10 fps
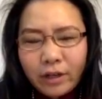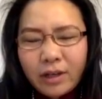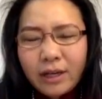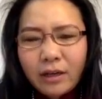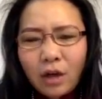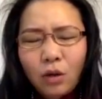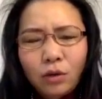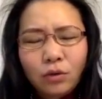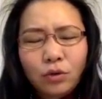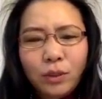And how long
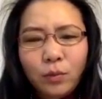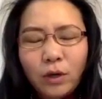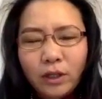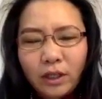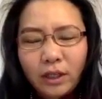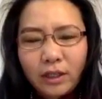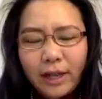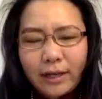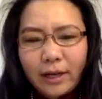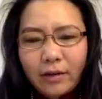you been working in that
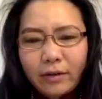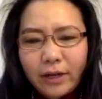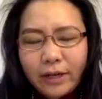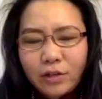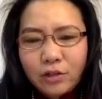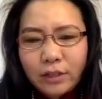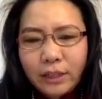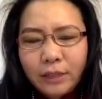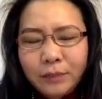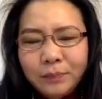area actually
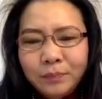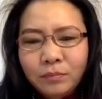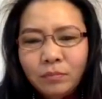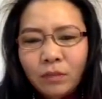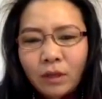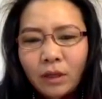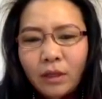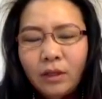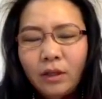in your